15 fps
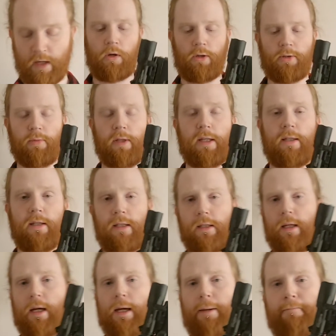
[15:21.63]
Ultimately,
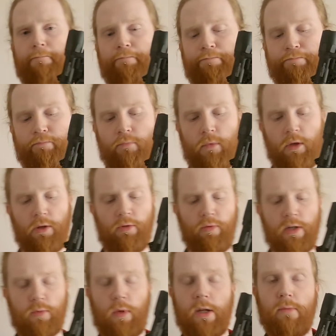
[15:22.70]
the
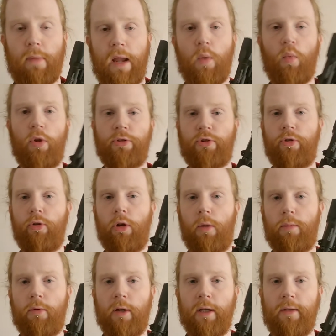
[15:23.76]
reason why you might want to
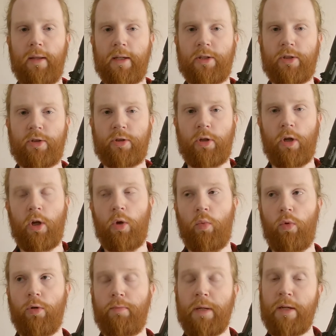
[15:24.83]
upgrade this
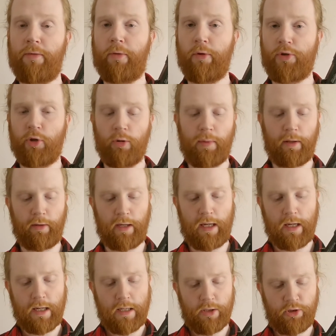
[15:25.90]
would be for
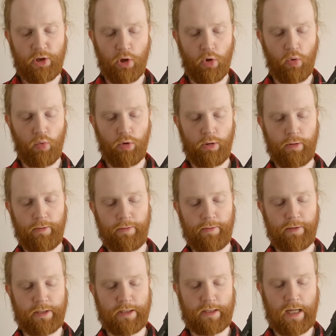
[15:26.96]
durability. So
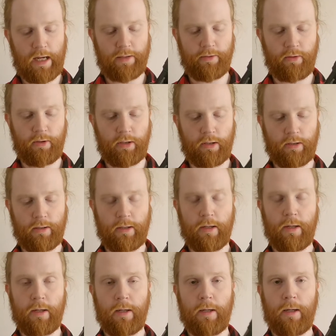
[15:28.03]
the standard
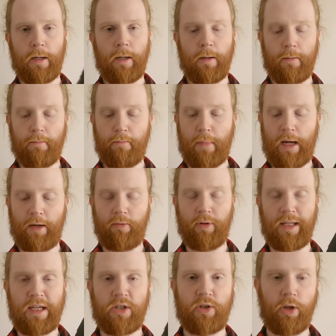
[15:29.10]
mag
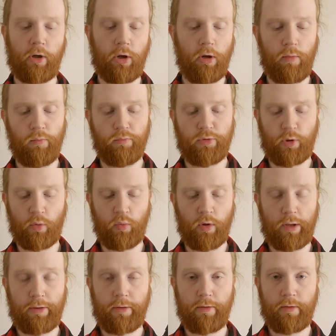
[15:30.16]
release that comes
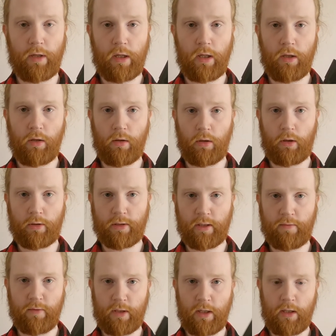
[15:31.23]
with the Glock
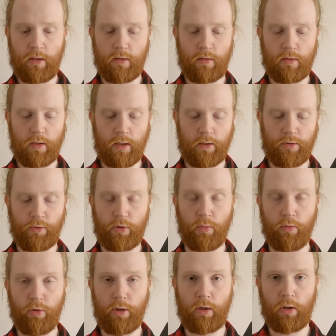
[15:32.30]
17, Tokyo
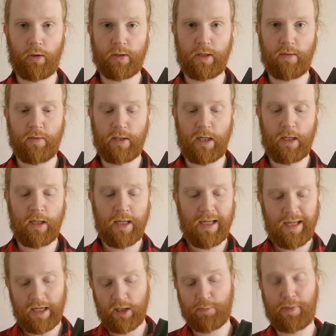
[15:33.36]
Marui Glock 17,
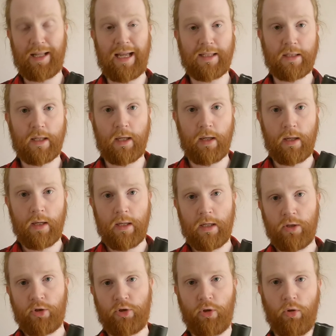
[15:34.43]
is plastic.
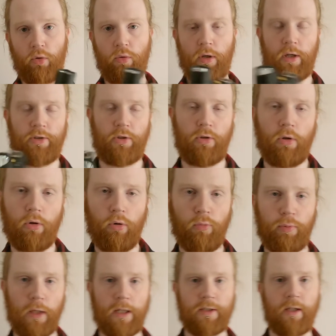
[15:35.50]
So as you know,
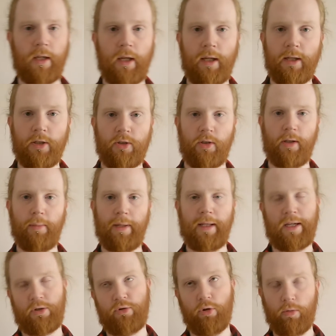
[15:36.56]
plastic is a little bit
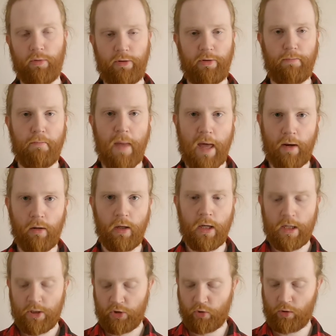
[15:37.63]
less durable than metal,
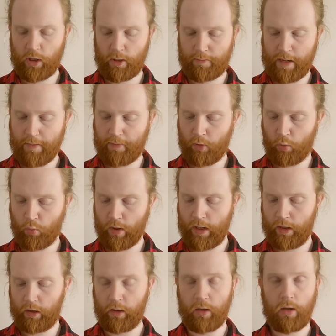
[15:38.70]
so a lot of people
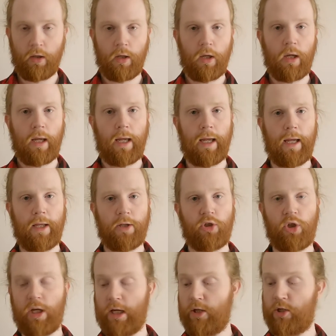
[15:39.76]
will
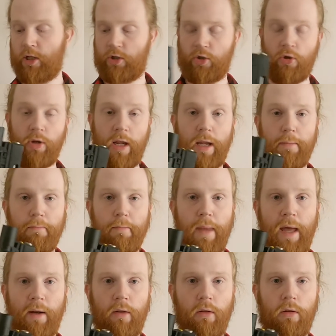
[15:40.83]
change it to a
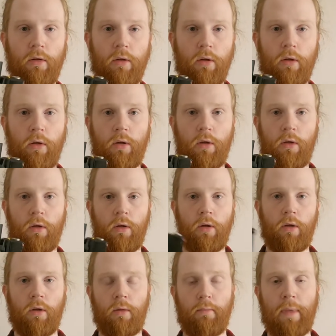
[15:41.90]
metal
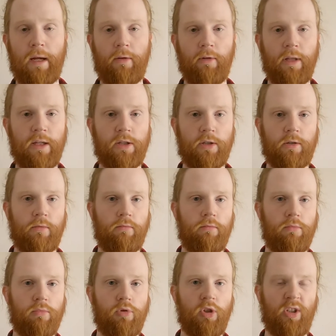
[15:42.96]
mag release
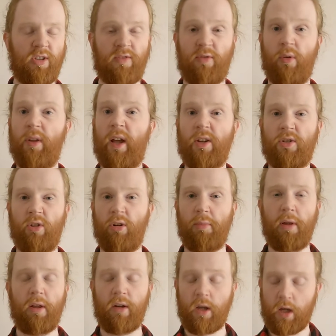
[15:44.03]
just for that
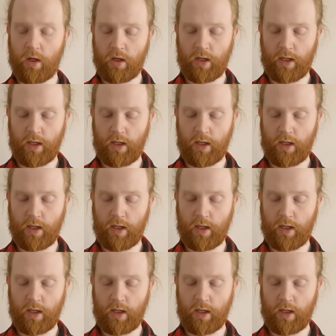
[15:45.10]
durability.